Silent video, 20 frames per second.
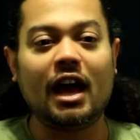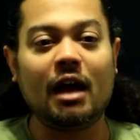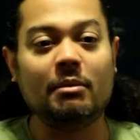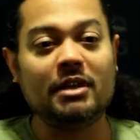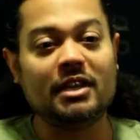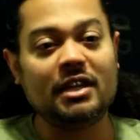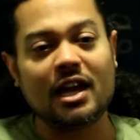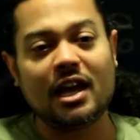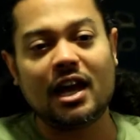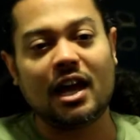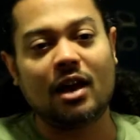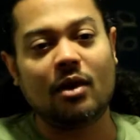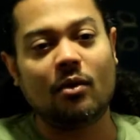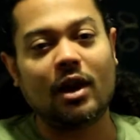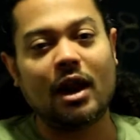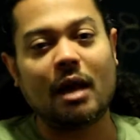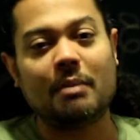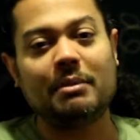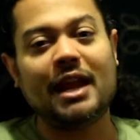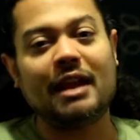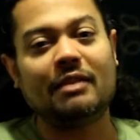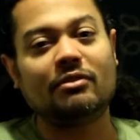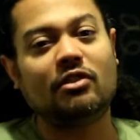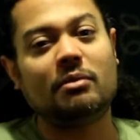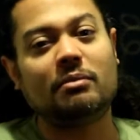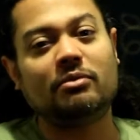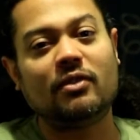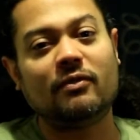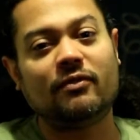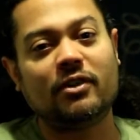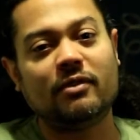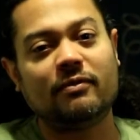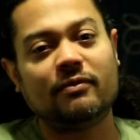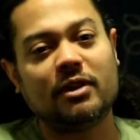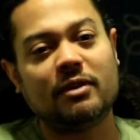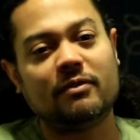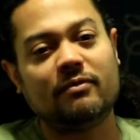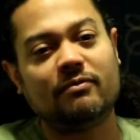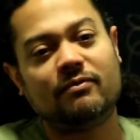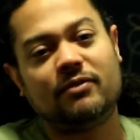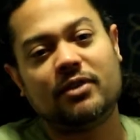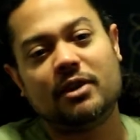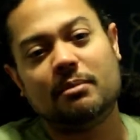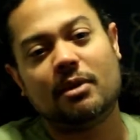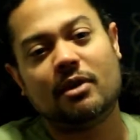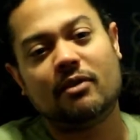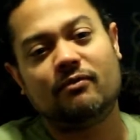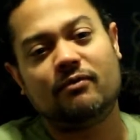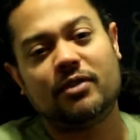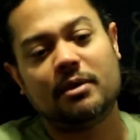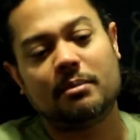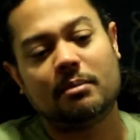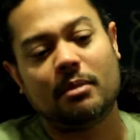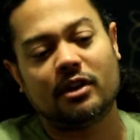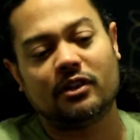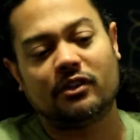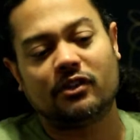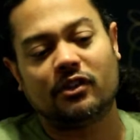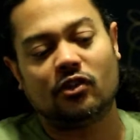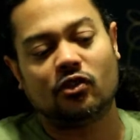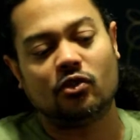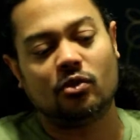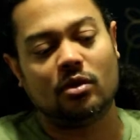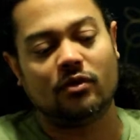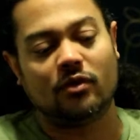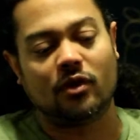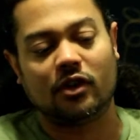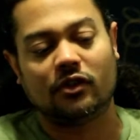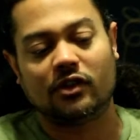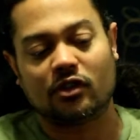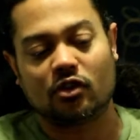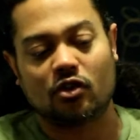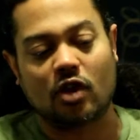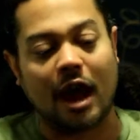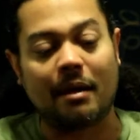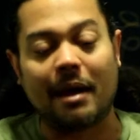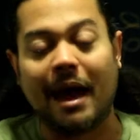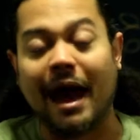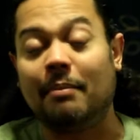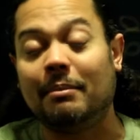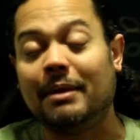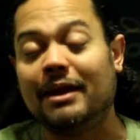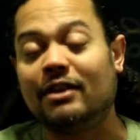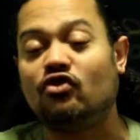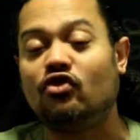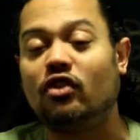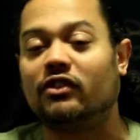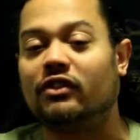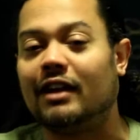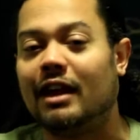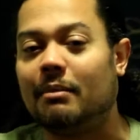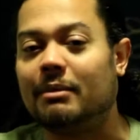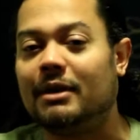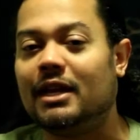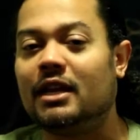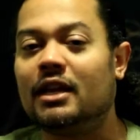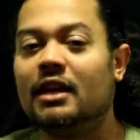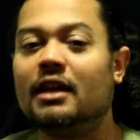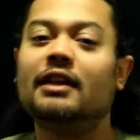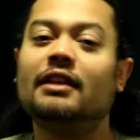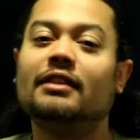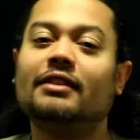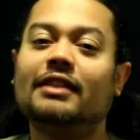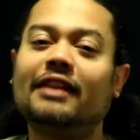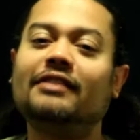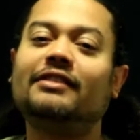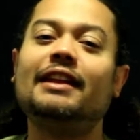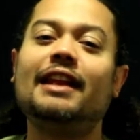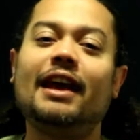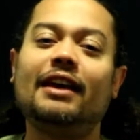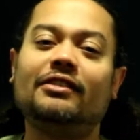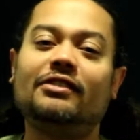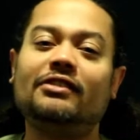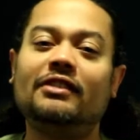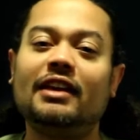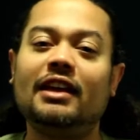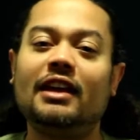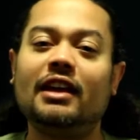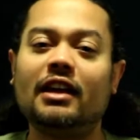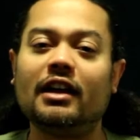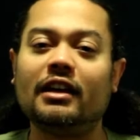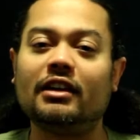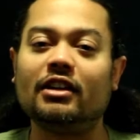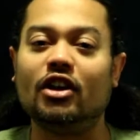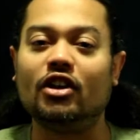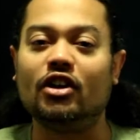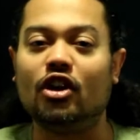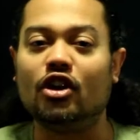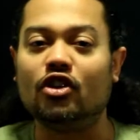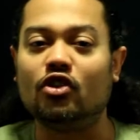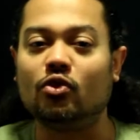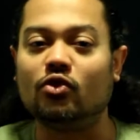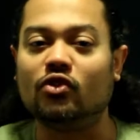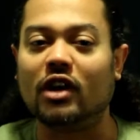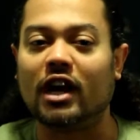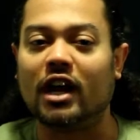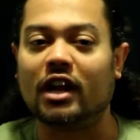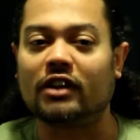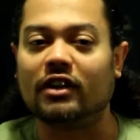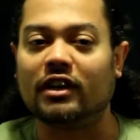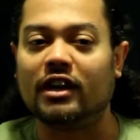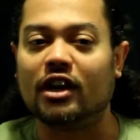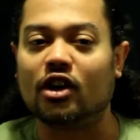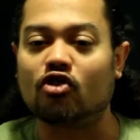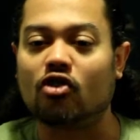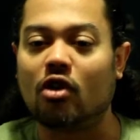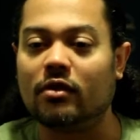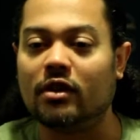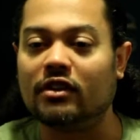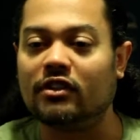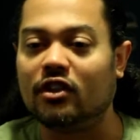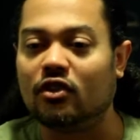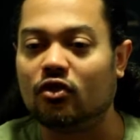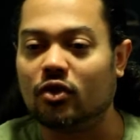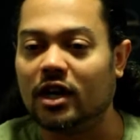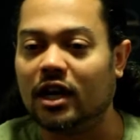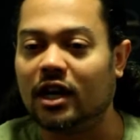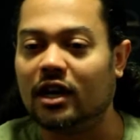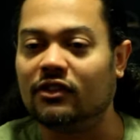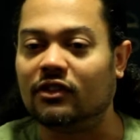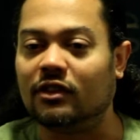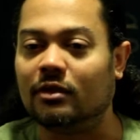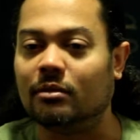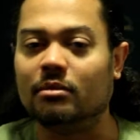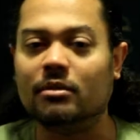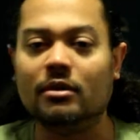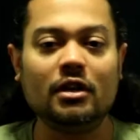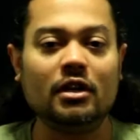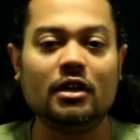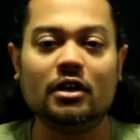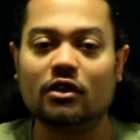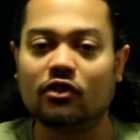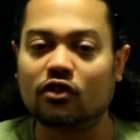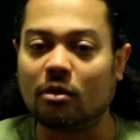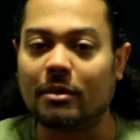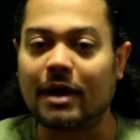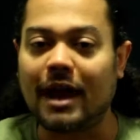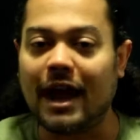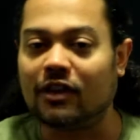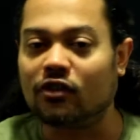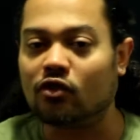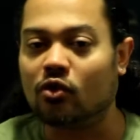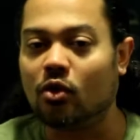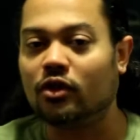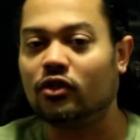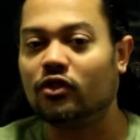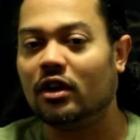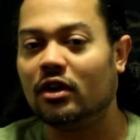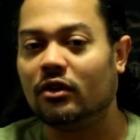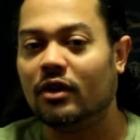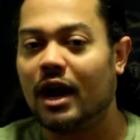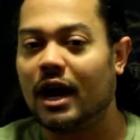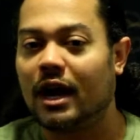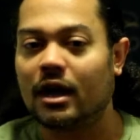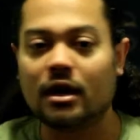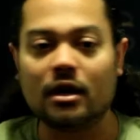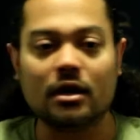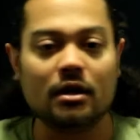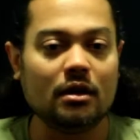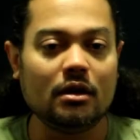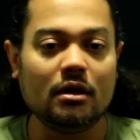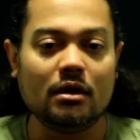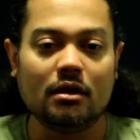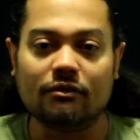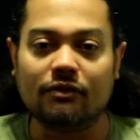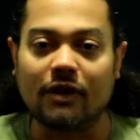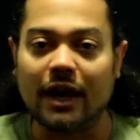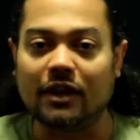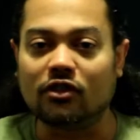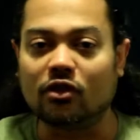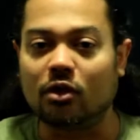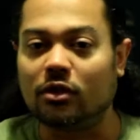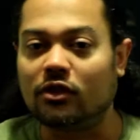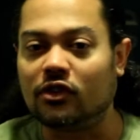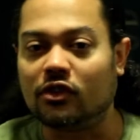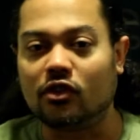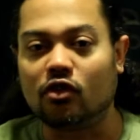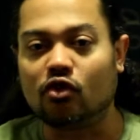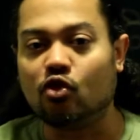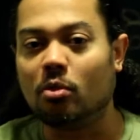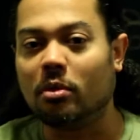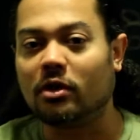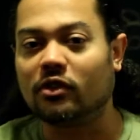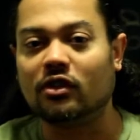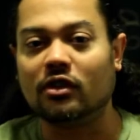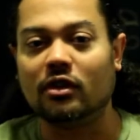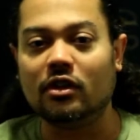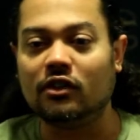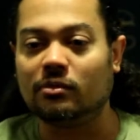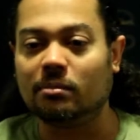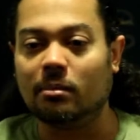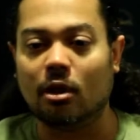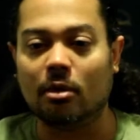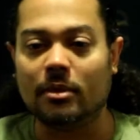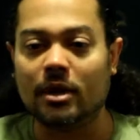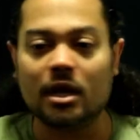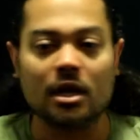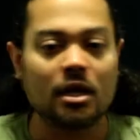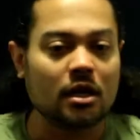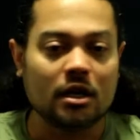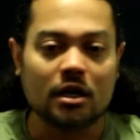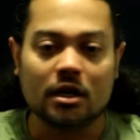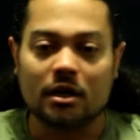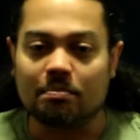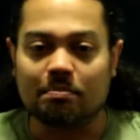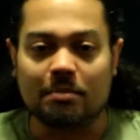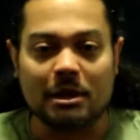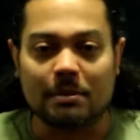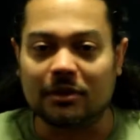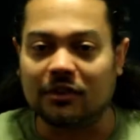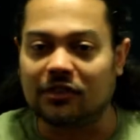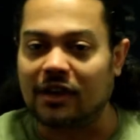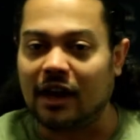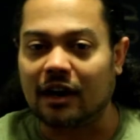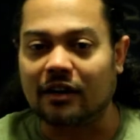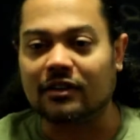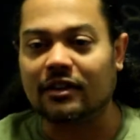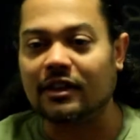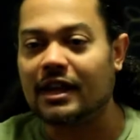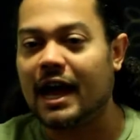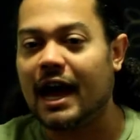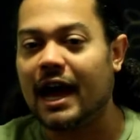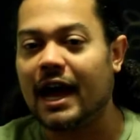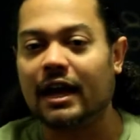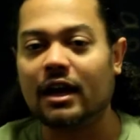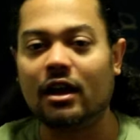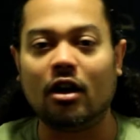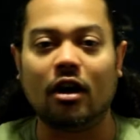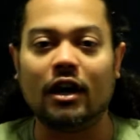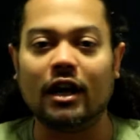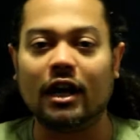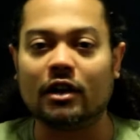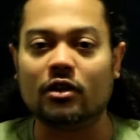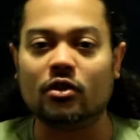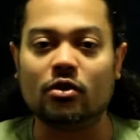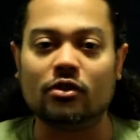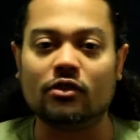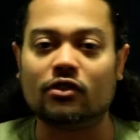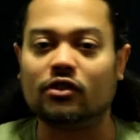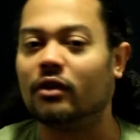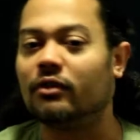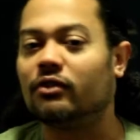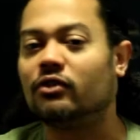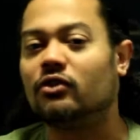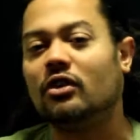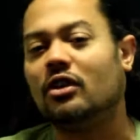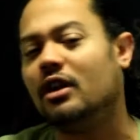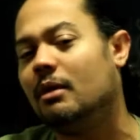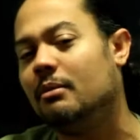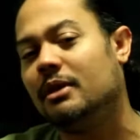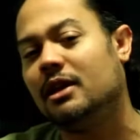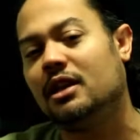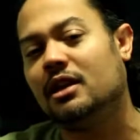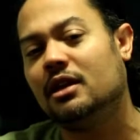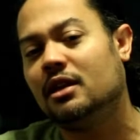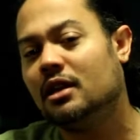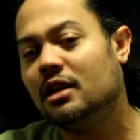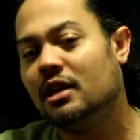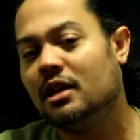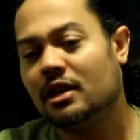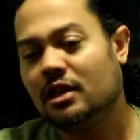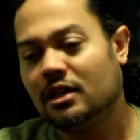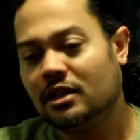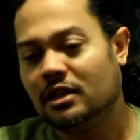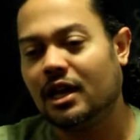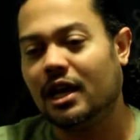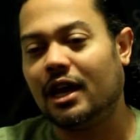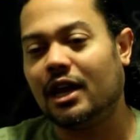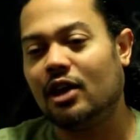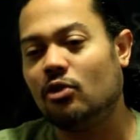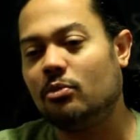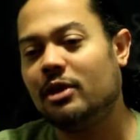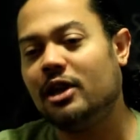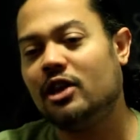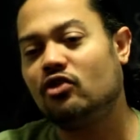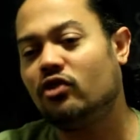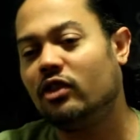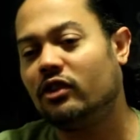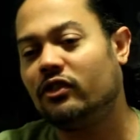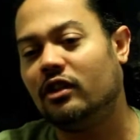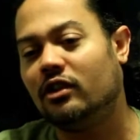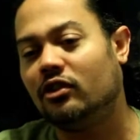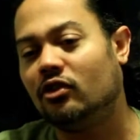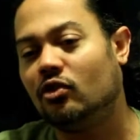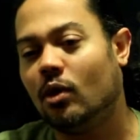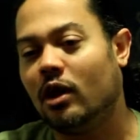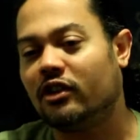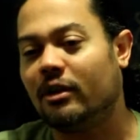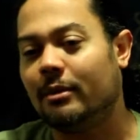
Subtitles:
I mean, yeah, well, I mean, for the monsters universe, I'm interested. I mean, that's a nice take. They're using a lot of, they're grounding it in realism. Some guys going to Iraq, finds out it's too much this mummy, people starting to die, all that good stuff. So I mean, yeah, it'll be interesting to watch.